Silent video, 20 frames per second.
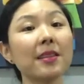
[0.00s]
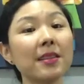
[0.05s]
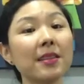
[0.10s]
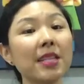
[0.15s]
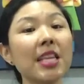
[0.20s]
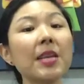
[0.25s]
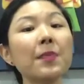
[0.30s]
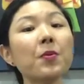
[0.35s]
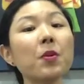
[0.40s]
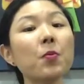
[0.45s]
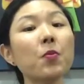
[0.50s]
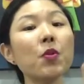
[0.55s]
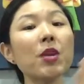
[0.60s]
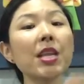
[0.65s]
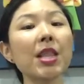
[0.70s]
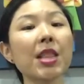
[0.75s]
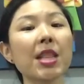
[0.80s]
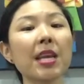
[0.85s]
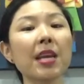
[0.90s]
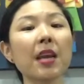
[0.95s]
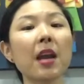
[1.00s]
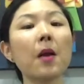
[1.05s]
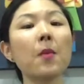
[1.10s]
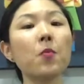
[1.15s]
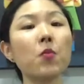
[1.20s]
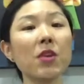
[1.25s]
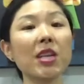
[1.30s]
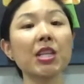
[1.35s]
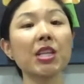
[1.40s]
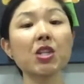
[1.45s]
Deep breathing
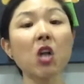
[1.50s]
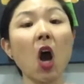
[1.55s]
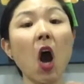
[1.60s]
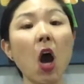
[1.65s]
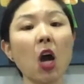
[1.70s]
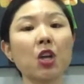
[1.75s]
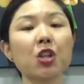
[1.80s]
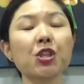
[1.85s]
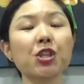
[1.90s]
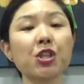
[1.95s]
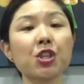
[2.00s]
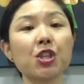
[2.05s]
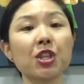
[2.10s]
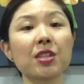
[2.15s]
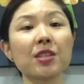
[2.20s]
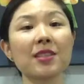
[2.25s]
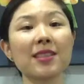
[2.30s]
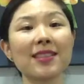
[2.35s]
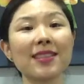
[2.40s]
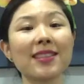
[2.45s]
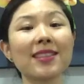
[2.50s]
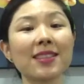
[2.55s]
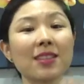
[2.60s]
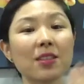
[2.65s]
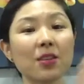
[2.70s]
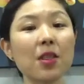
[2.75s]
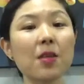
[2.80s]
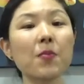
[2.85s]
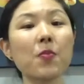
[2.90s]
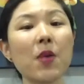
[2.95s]
brings oxygen
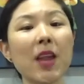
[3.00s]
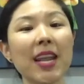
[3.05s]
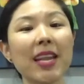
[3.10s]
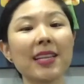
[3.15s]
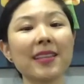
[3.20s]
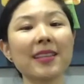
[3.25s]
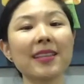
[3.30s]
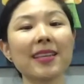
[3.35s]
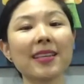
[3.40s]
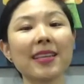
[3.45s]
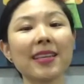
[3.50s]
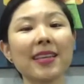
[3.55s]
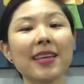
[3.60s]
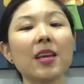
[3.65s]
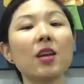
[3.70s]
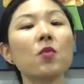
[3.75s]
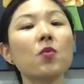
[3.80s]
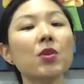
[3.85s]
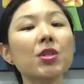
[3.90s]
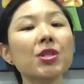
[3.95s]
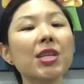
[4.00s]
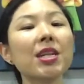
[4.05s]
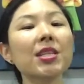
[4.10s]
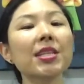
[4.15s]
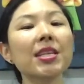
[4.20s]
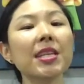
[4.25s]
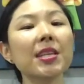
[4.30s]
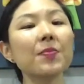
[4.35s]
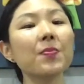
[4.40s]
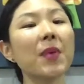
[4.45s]
to the brain,
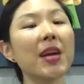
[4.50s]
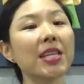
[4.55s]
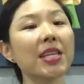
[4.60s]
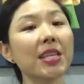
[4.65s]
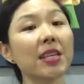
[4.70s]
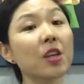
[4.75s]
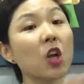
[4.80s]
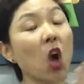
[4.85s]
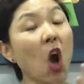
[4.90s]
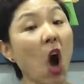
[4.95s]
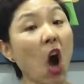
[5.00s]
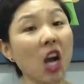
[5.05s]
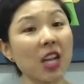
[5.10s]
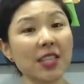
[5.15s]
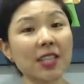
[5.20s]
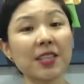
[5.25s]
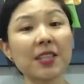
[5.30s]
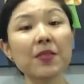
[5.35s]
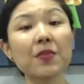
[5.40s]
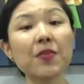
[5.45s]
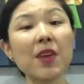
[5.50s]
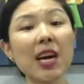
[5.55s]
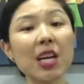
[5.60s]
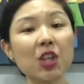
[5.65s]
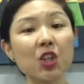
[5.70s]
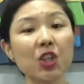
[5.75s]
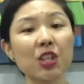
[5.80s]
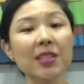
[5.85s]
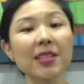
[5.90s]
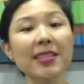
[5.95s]
resulting in better cognitive
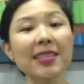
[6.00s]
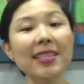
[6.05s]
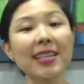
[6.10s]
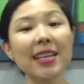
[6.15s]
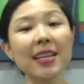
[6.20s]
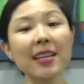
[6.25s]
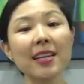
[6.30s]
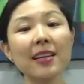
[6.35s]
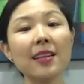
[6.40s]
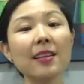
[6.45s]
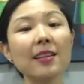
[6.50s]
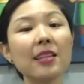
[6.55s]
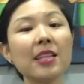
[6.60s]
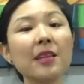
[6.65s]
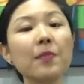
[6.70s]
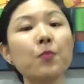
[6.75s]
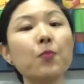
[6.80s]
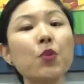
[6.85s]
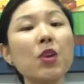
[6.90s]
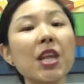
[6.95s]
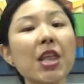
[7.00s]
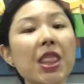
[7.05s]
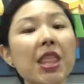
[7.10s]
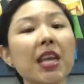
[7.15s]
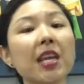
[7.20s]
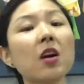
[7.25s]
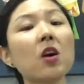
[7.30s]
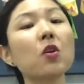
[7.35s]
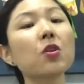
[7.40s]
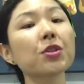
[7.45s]
function. Deep
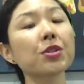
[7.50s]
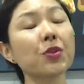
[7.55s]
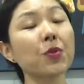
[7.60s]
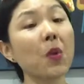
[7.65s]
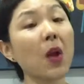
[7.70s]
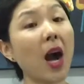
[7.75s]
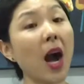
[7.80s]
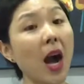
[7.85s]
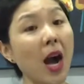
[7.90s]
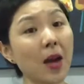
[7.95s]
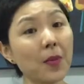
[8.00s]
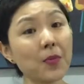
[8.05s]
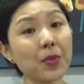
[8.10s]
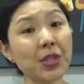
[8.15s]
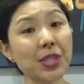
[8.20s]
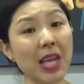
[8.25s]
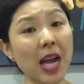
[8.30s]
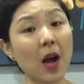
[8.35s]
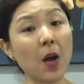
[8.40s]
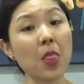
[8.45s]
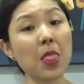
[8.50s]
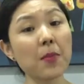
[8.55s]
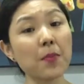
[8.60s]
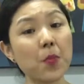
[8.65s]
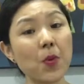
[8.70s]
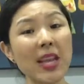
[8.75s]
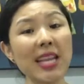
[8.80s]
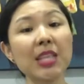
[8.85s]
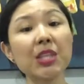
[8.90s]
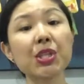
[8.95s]
breathing also calms down the
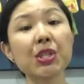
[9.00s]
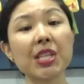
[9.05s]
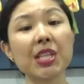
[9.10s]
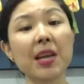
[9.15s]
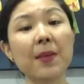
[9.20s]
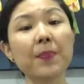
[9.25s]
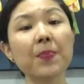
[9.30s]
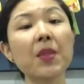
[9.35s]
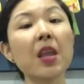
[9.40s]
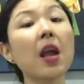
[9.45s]
brainstem,